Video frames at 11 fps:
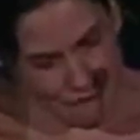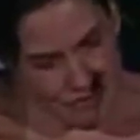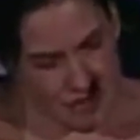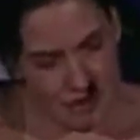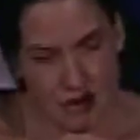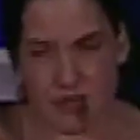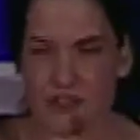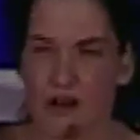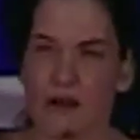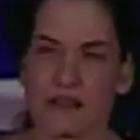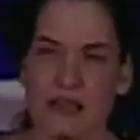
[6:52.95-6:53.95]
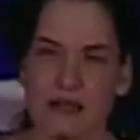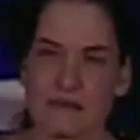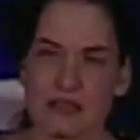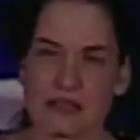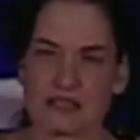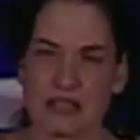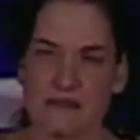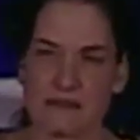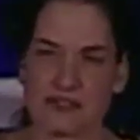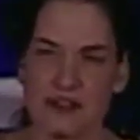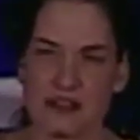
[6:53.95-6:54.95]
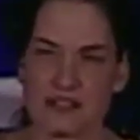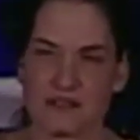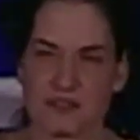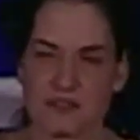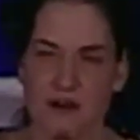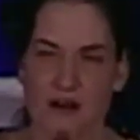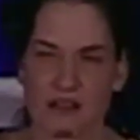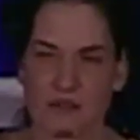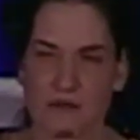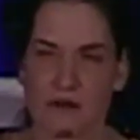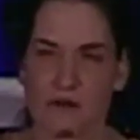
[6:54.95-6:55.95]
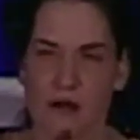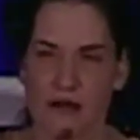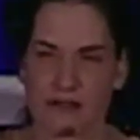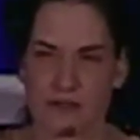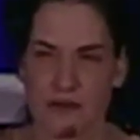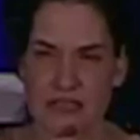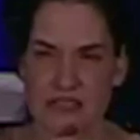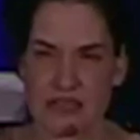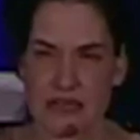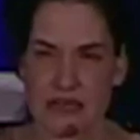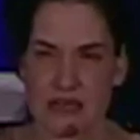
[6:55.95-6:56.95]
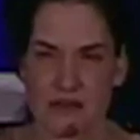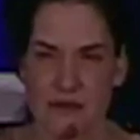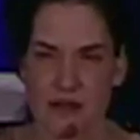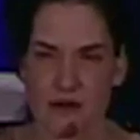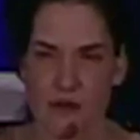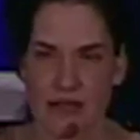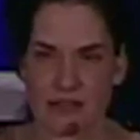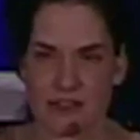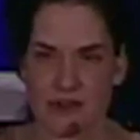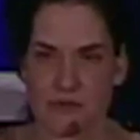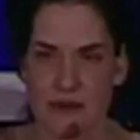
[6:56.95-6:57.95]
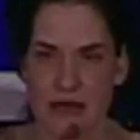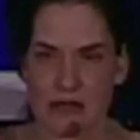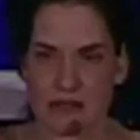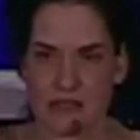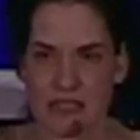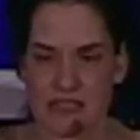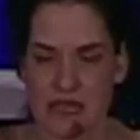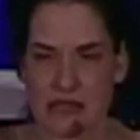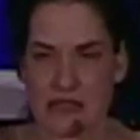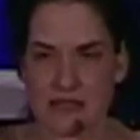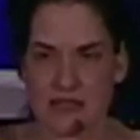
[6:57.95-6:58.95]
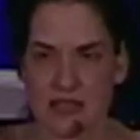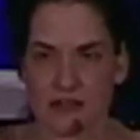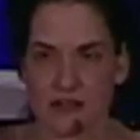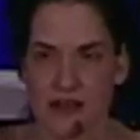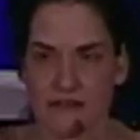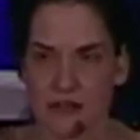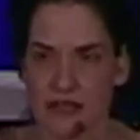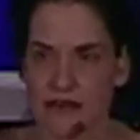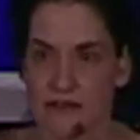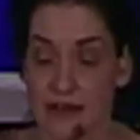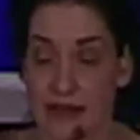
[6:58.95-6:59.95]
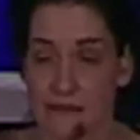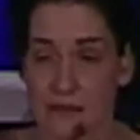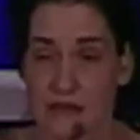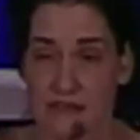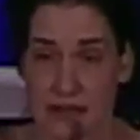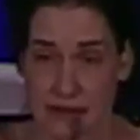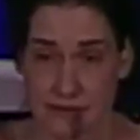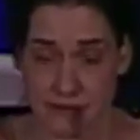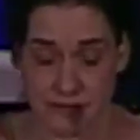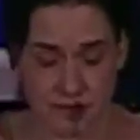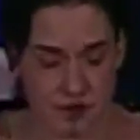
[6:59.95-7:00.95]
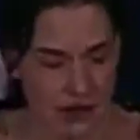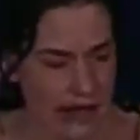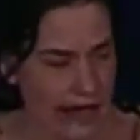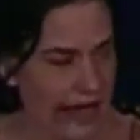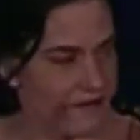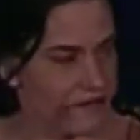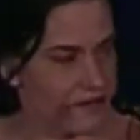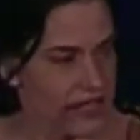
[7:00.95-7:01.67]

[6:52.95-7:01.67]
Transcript: the nurse called the ambulance and had me transferred to the hospital where I was placed in an incubator weighing two pounds. They said, This kid will never live. I kept living. After